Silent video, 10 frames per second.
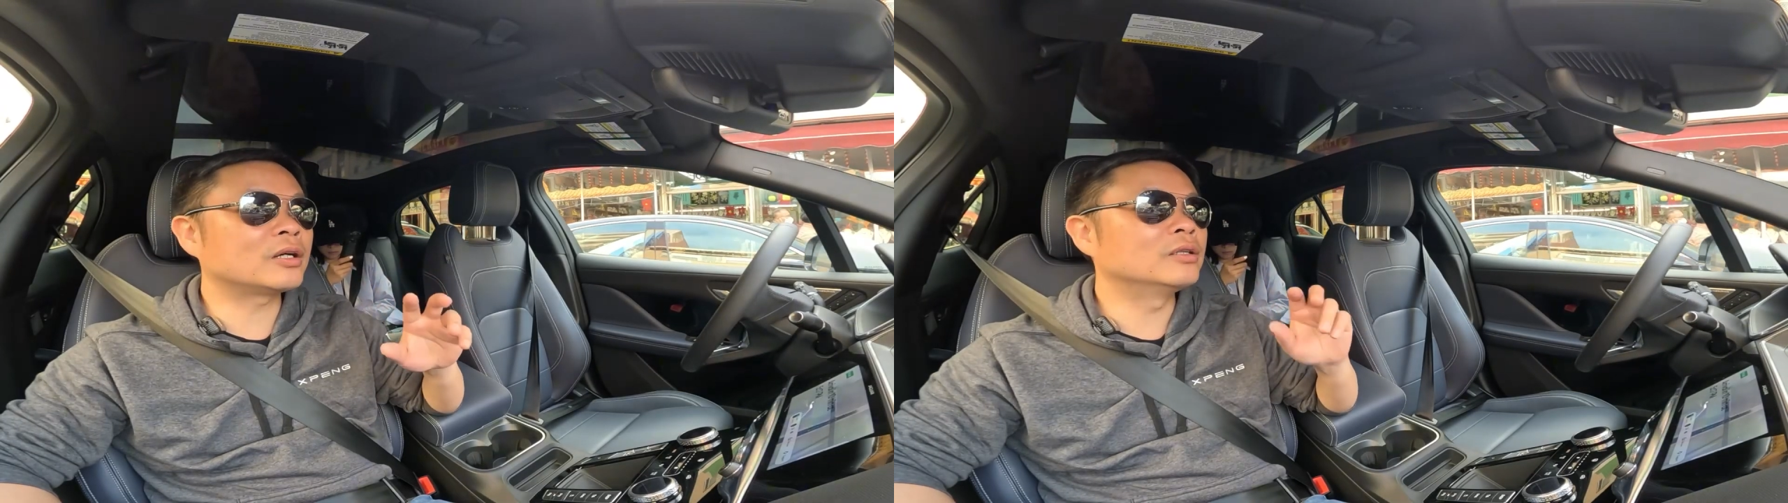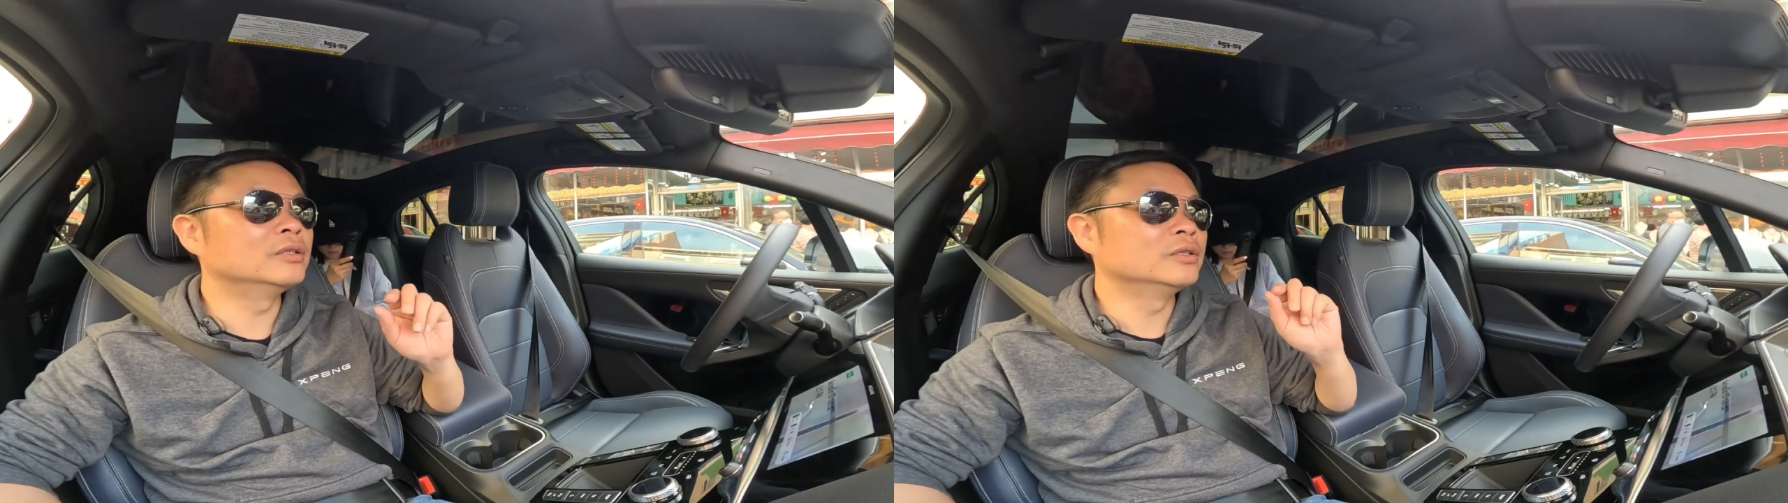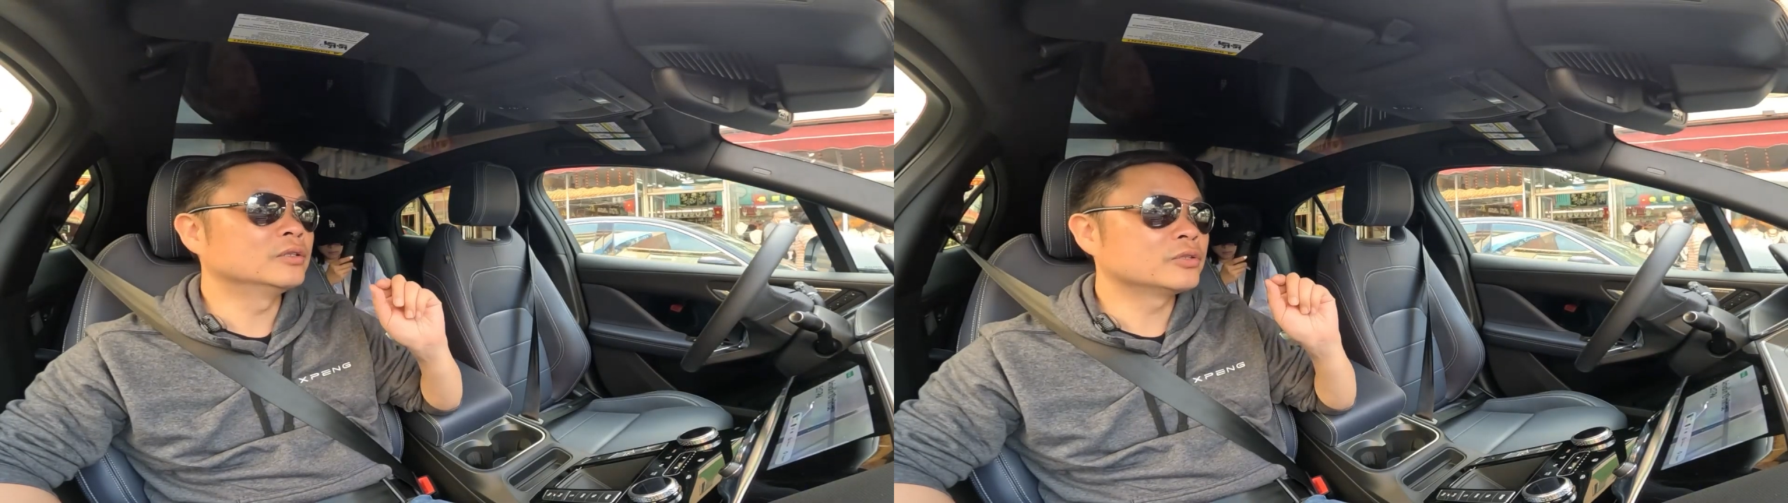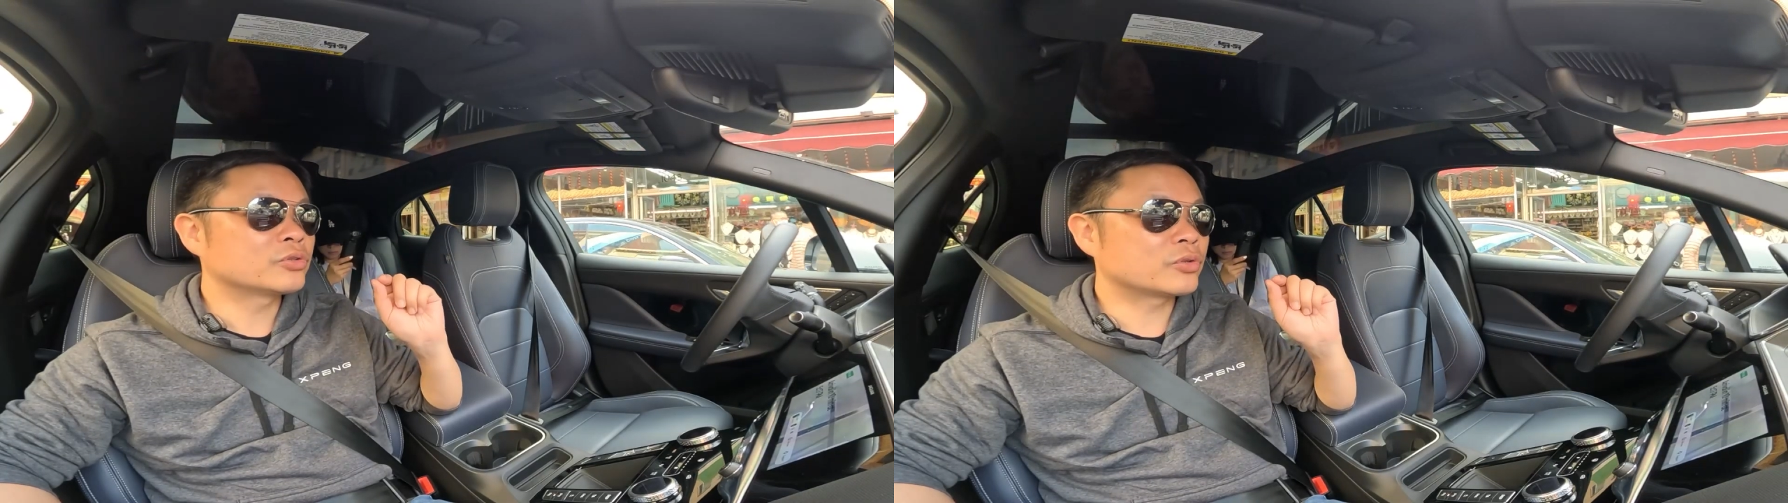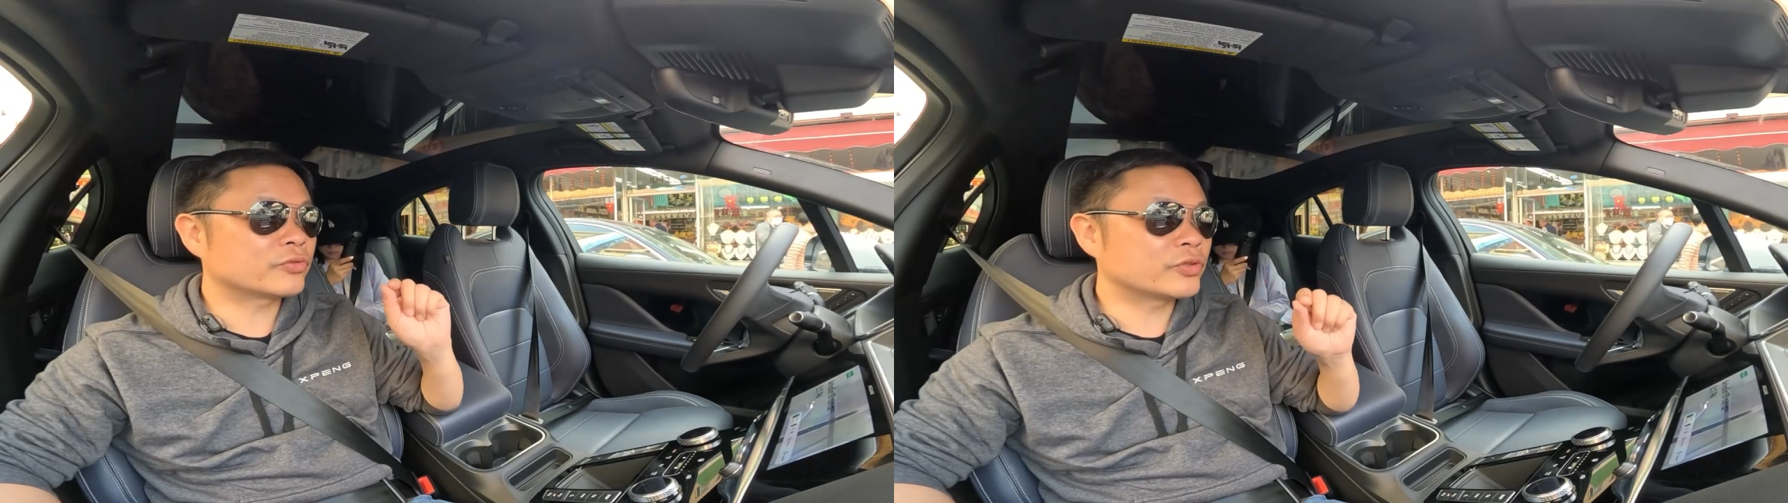but it
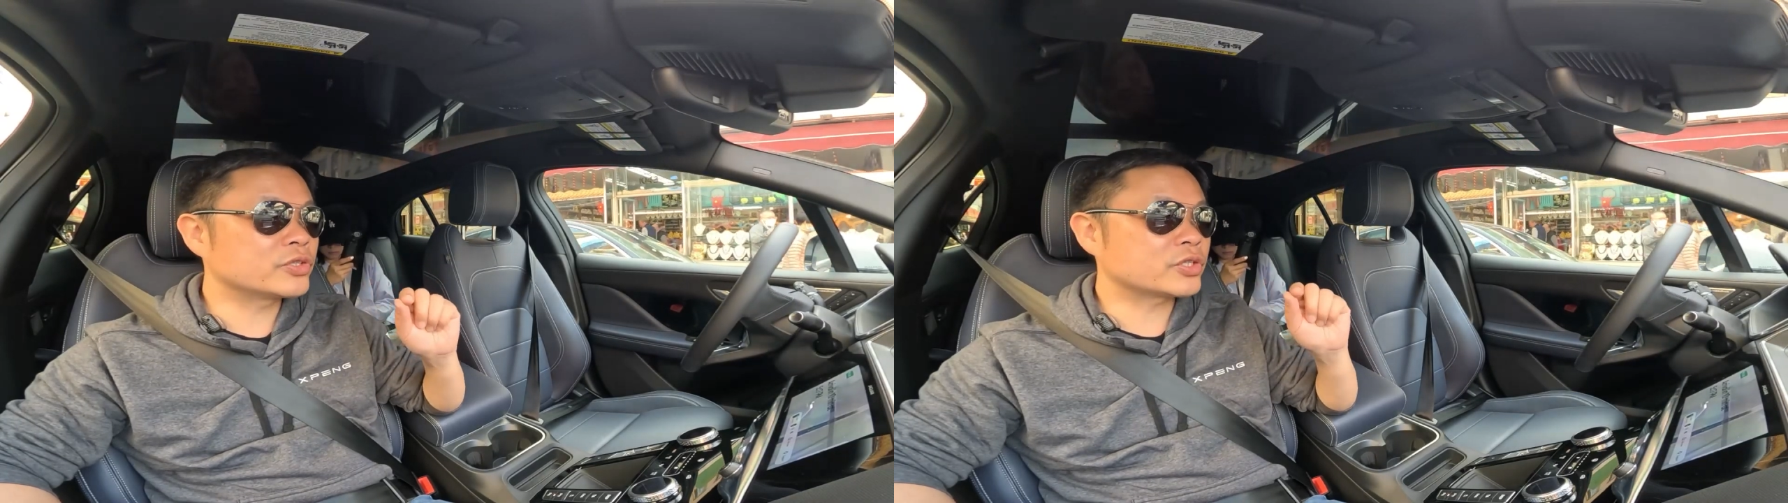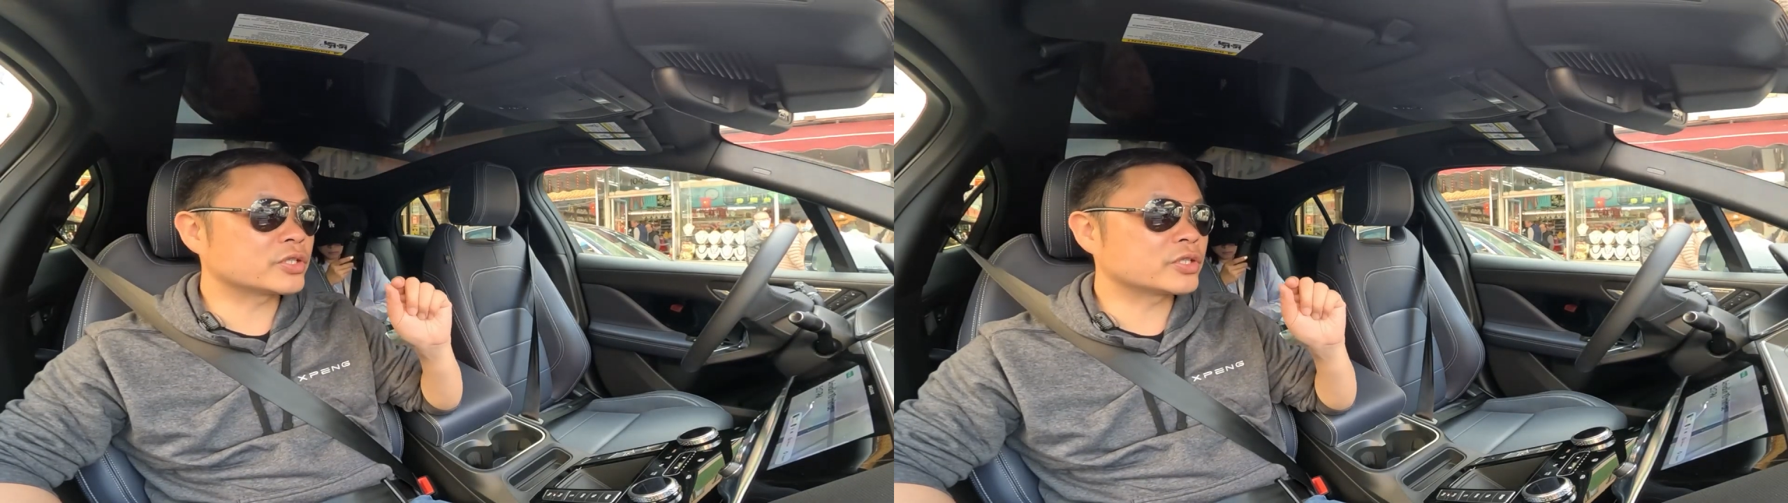struggles to